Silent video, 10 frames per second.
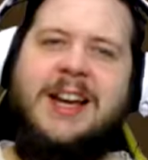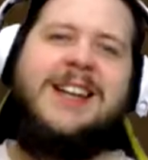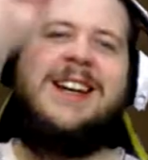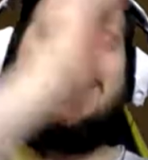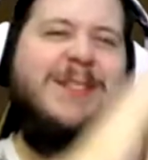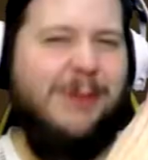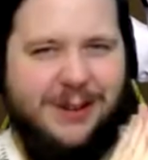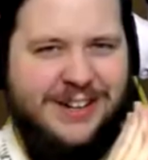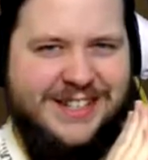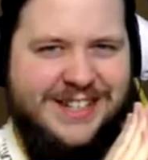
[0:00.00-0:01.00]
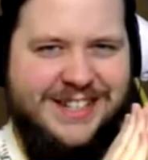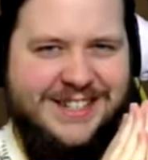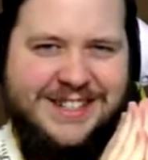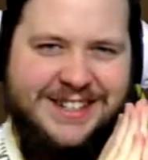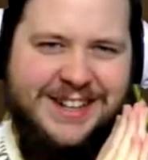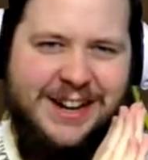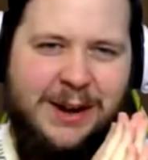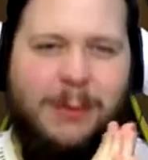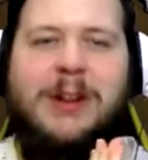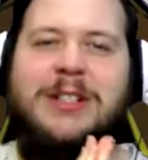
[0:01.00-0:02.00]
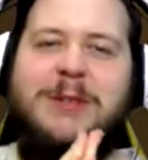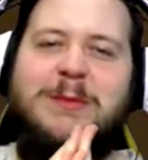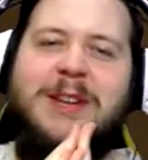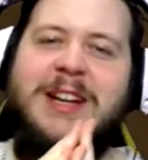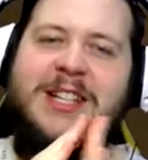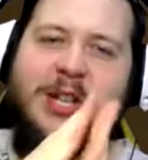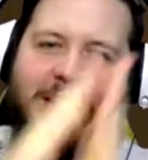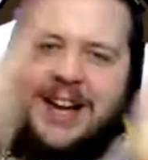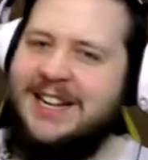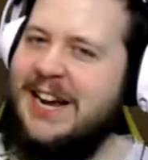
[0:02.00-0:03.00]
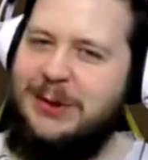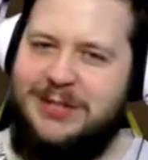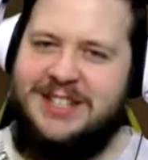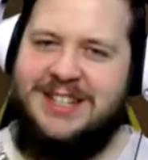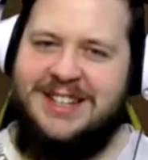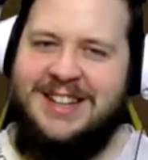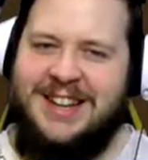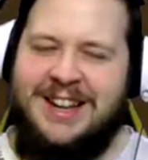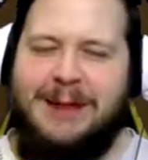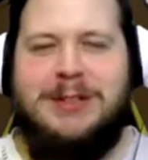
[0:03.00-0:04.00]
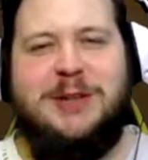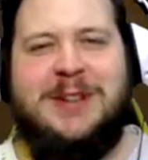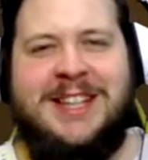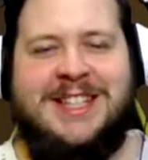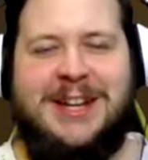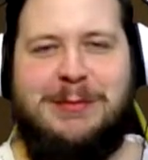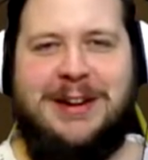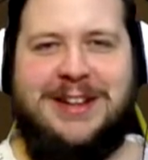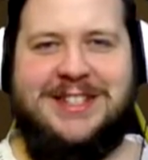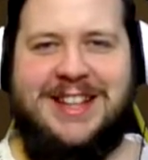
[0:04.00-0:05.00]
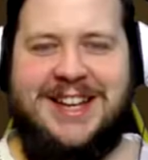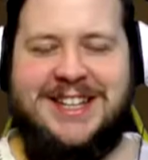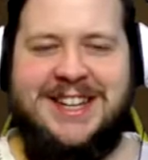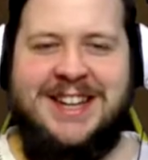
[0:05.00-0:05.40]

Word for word: Hey guys, Rorius here. Welcome to Art House. I'm assuming that's how you pronounce that.